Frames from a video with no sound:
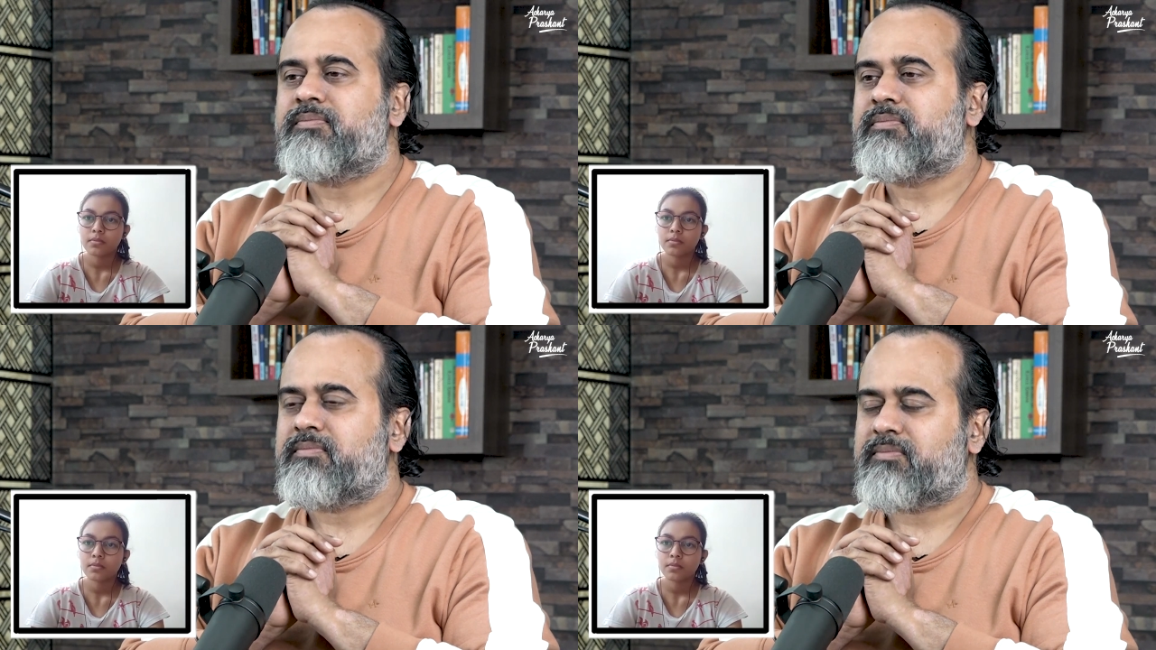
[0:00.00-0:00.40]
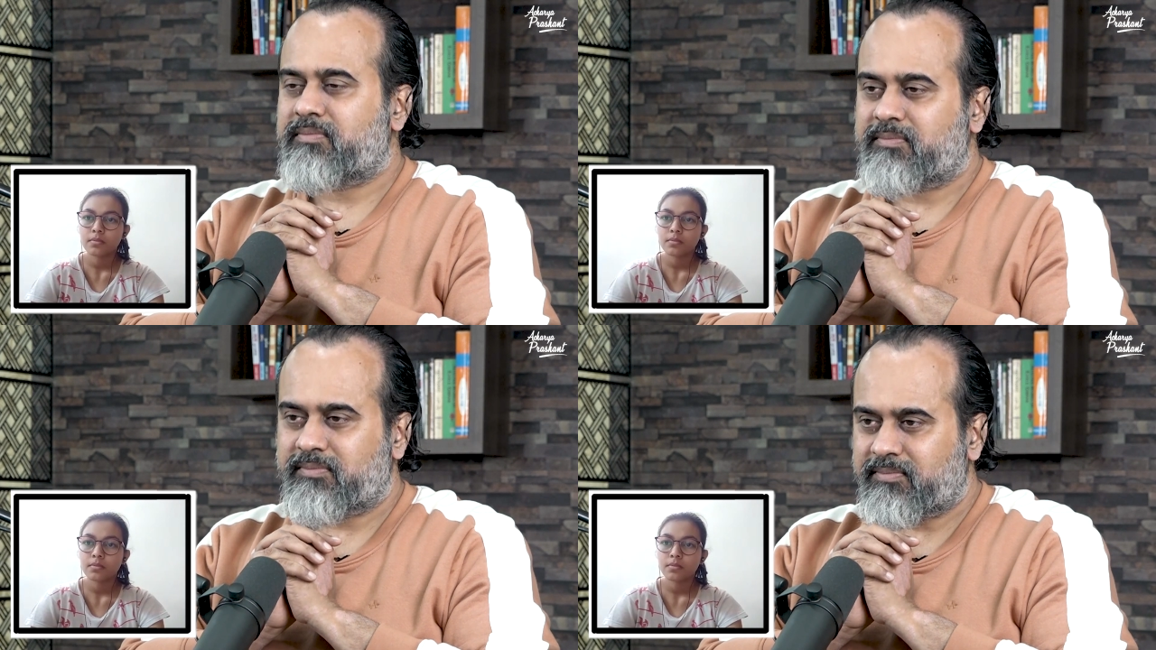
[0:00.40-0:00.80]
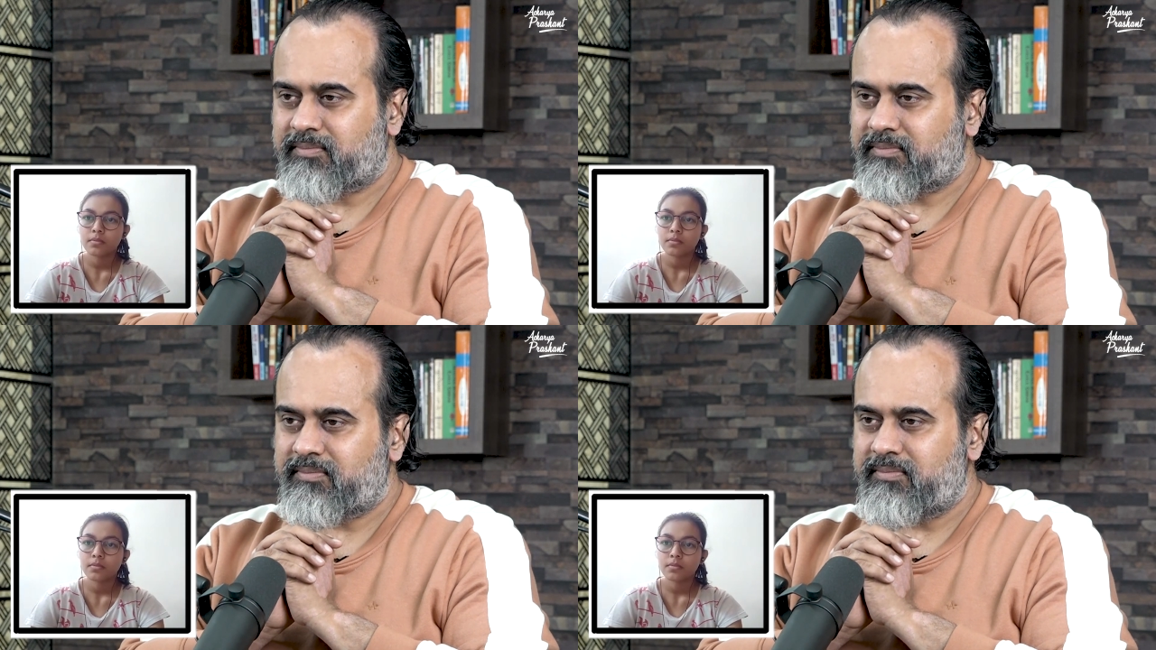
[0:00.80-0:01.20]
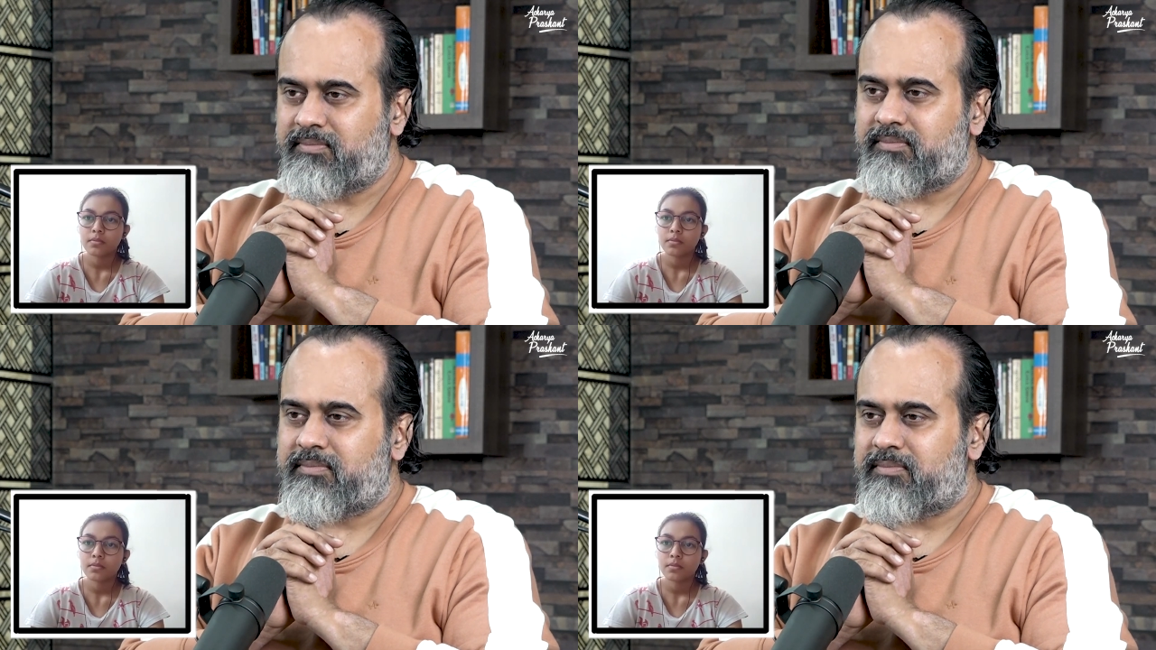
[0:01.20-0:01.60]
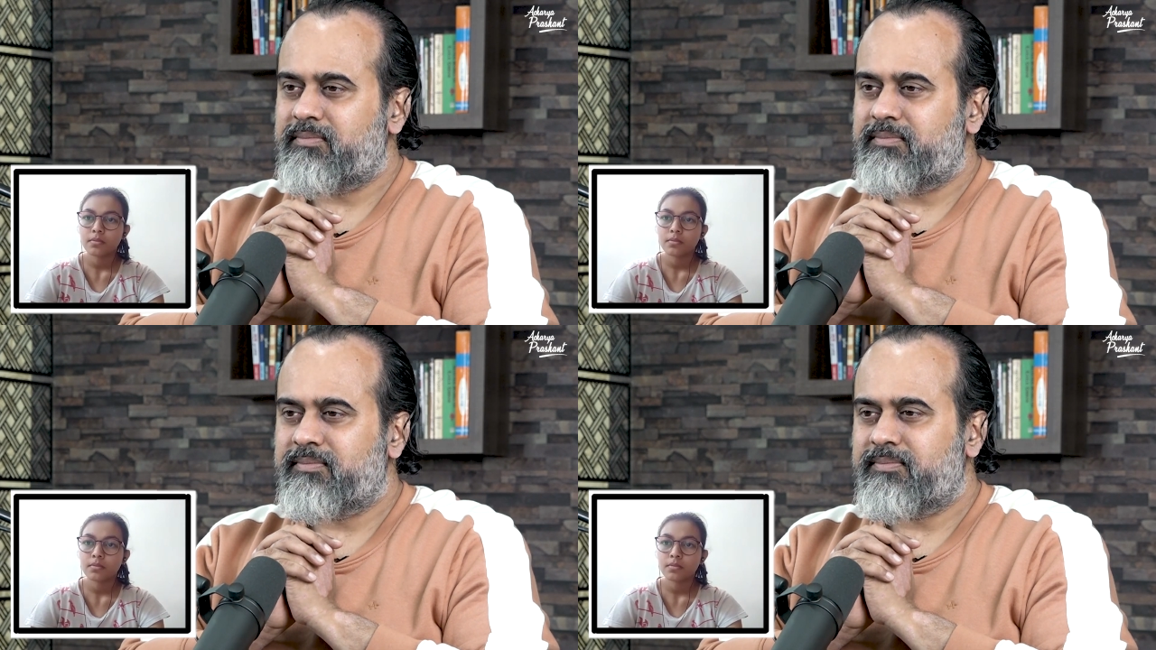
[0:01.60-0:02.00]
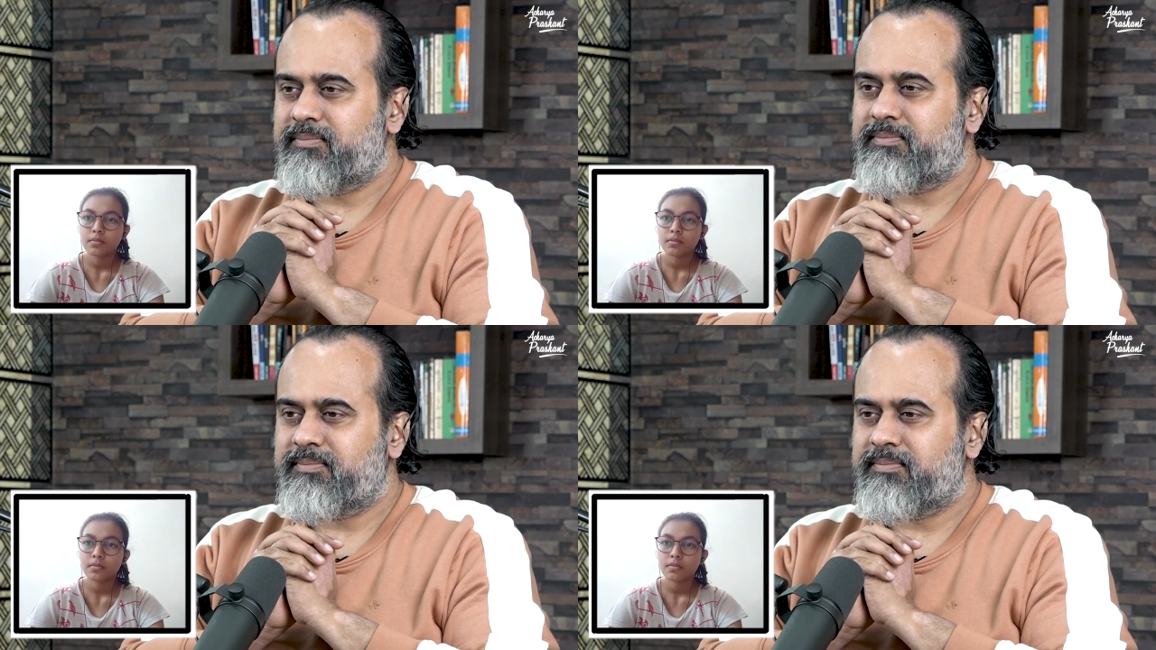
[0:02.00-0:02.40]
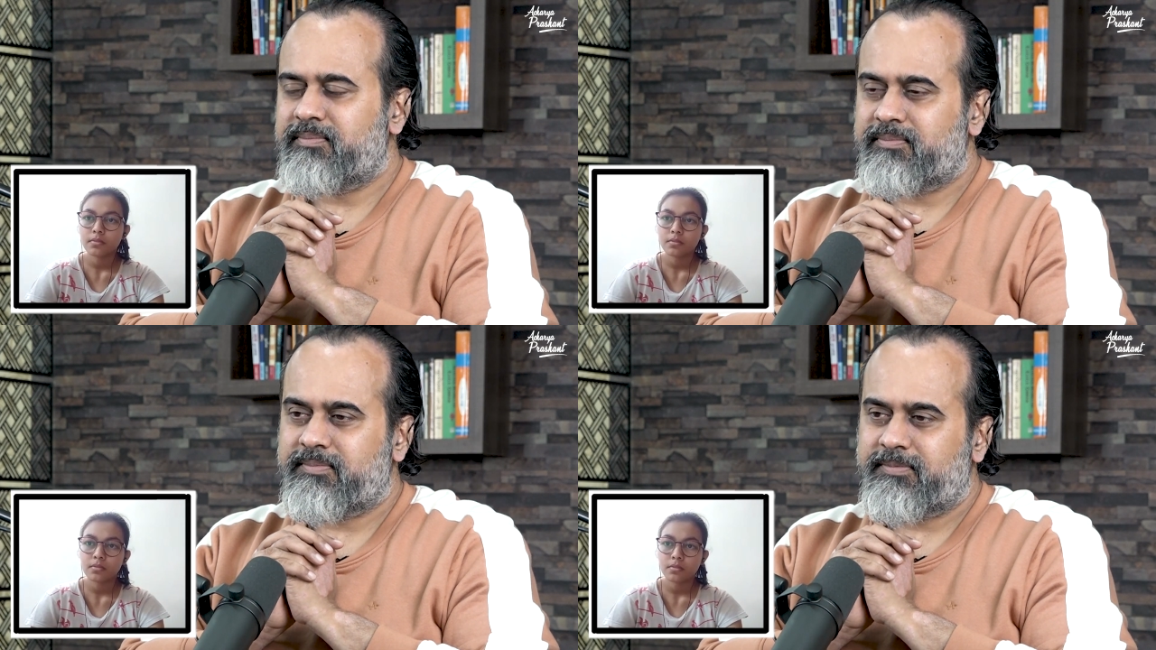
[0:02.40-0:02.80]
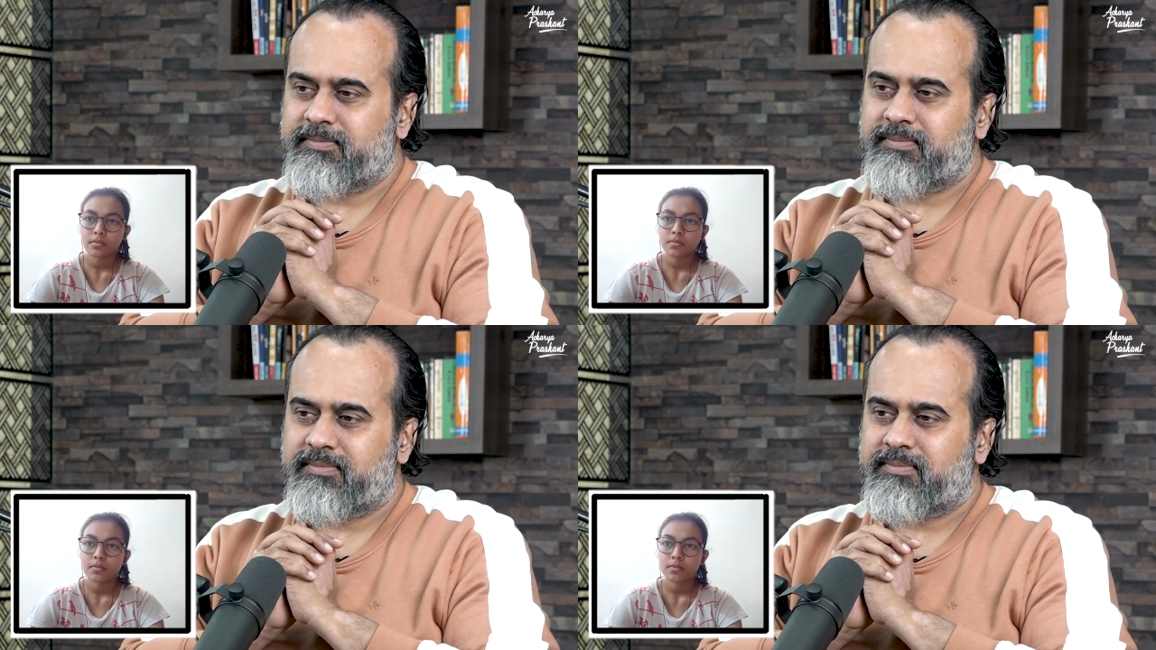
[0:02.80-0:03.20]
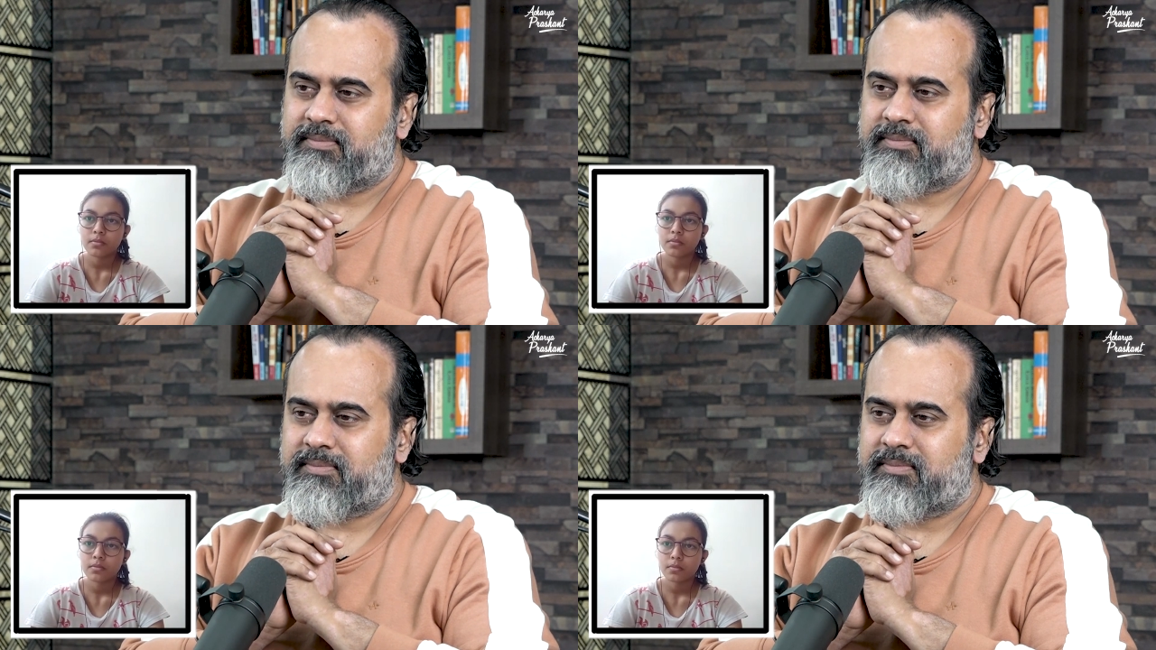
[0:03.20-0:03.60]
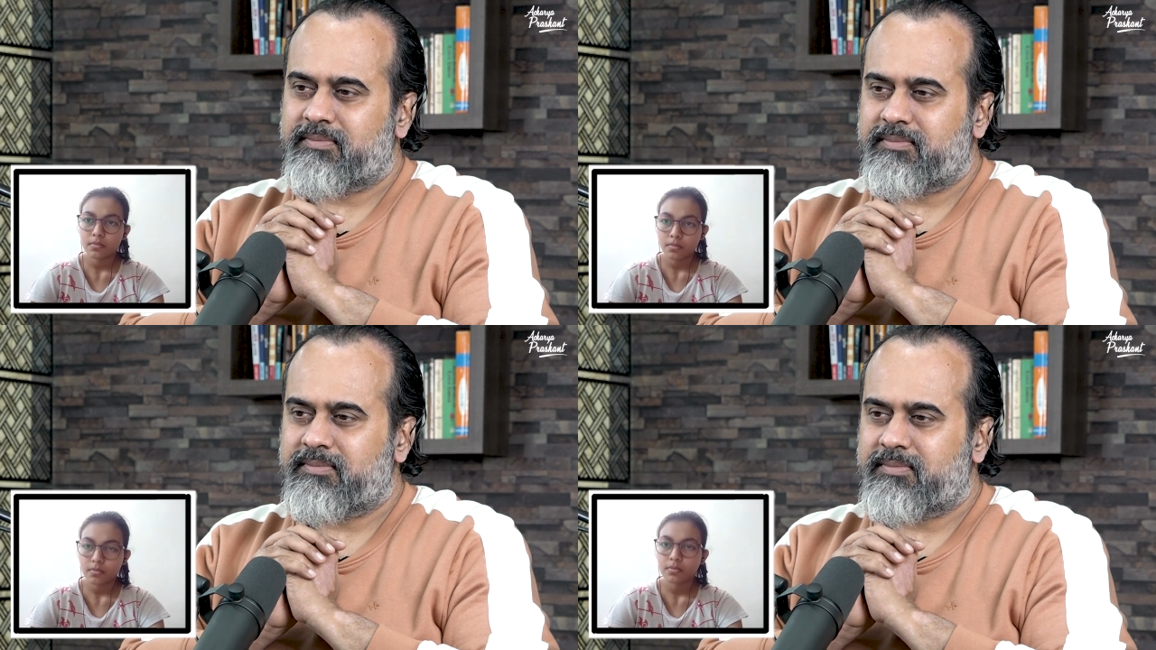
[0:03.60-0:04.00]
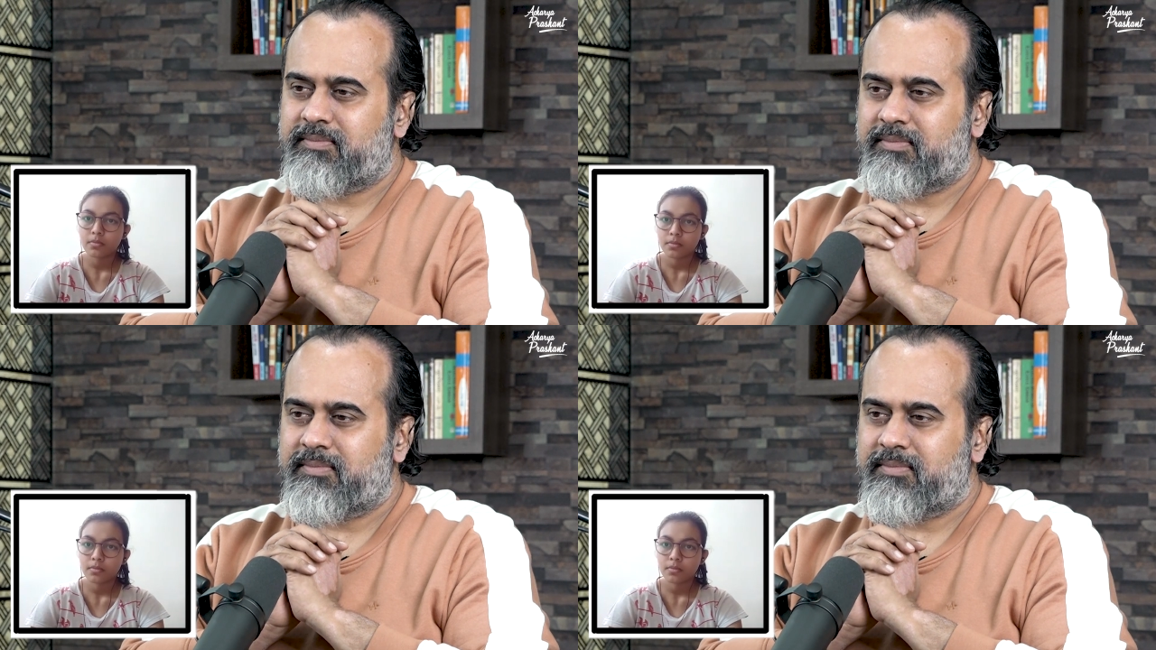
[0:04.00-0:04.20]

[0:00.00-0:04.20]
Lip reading: (silence)